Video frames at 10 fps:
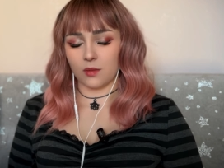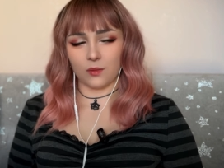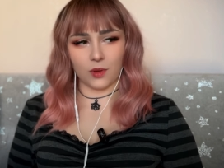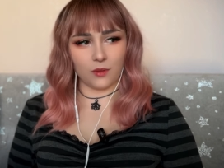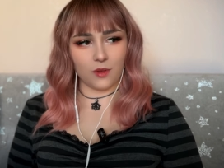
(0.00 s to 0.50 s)

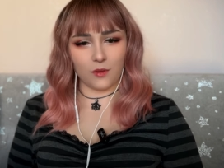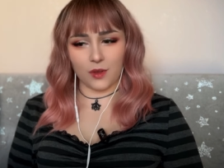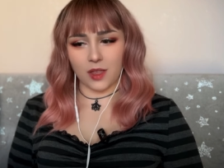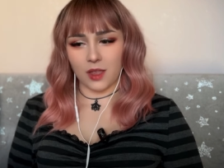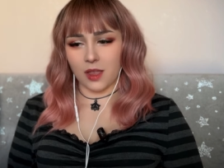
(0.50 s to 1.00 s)
But
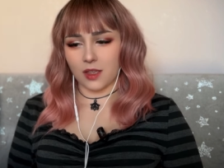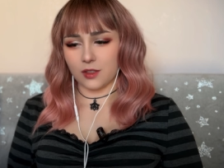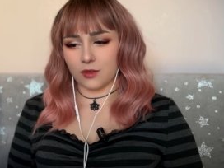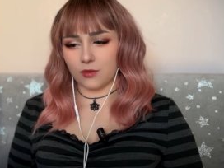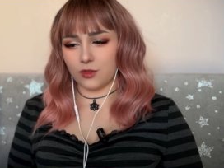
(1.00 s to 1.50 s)

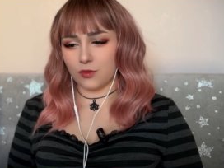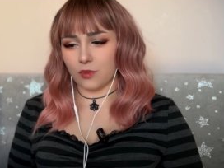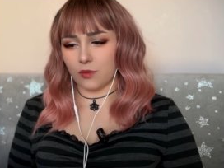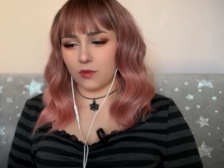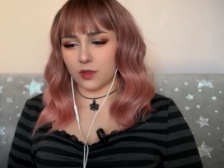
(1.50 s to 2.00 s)
Sung
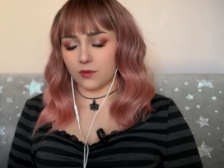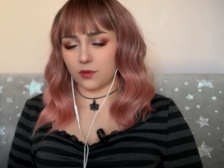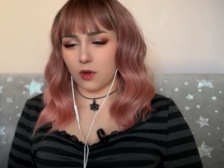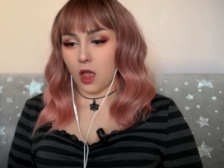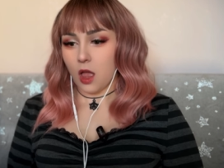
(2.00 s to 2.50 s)
Jinwoo went
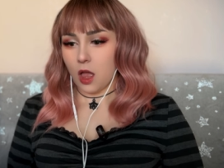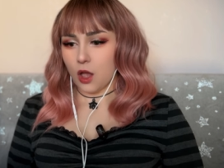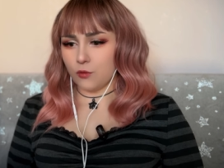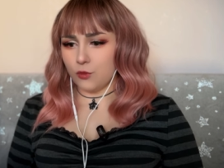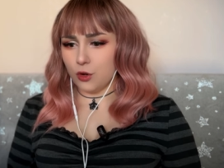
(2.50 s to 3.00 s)
through
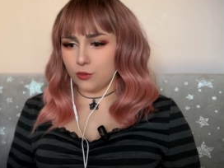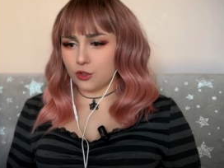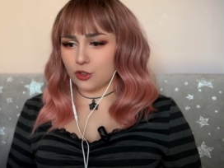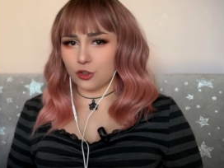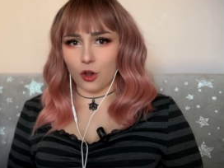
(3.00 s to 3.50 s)

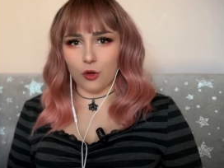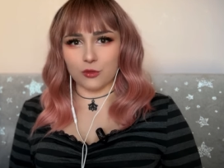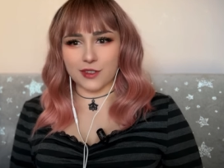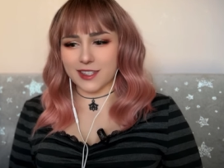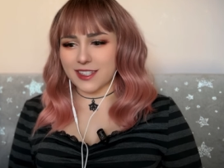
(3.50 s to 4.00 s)

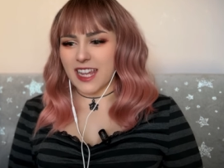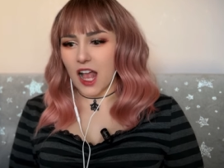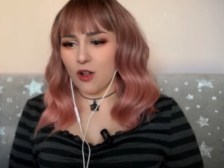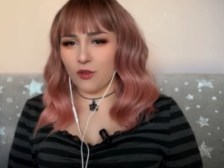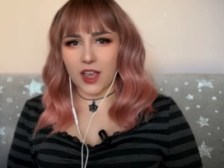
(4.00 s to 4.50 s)
Runestone
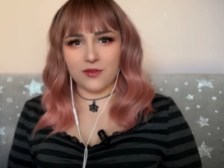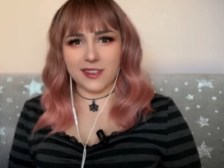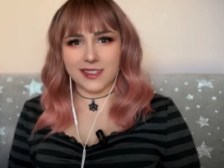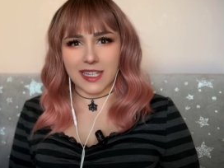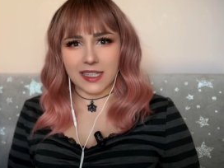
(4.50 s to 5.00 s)
stealth. Have you
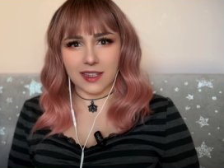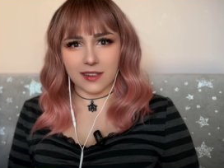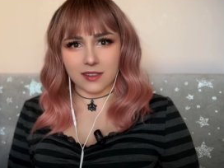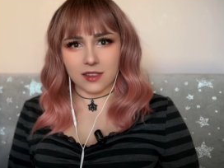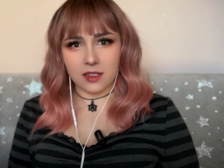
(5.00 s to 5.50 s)
seen
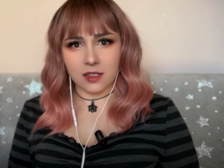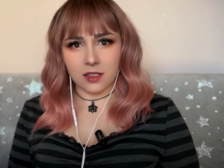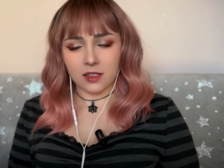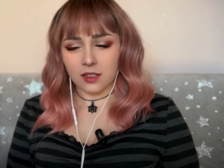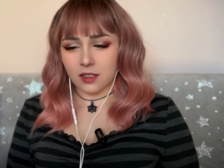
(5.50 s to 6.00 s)
it?
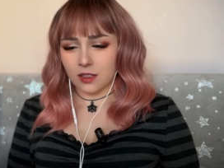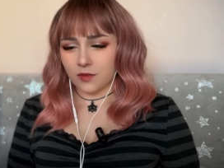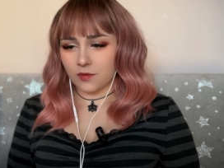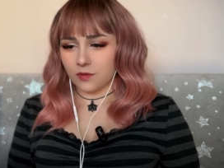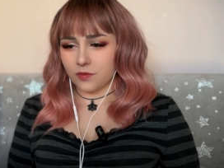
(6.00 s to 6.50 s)

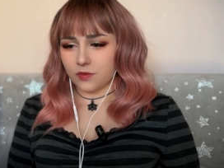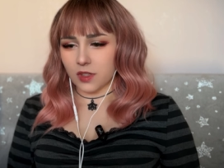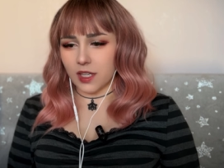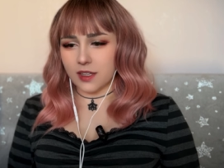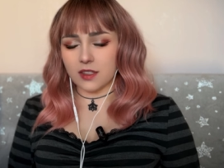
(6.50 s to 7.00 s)

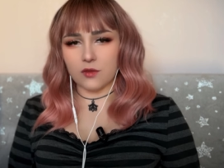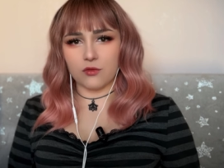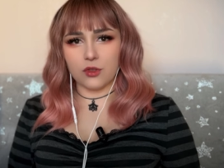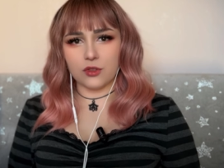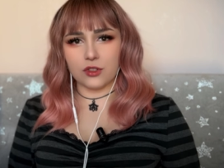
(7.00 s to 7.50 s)
Isn't
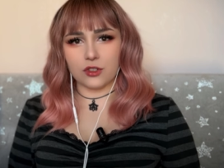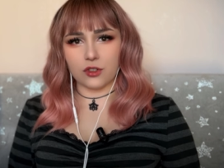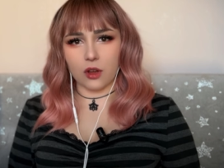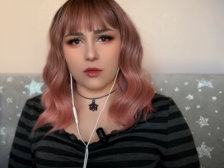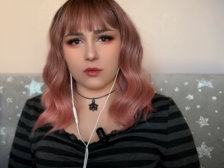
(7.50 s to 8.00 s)

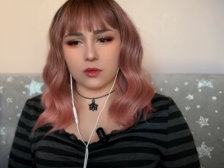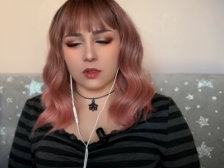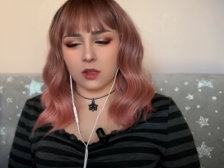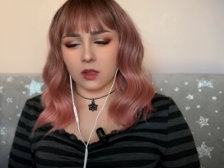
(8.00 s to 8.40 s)
Runestone?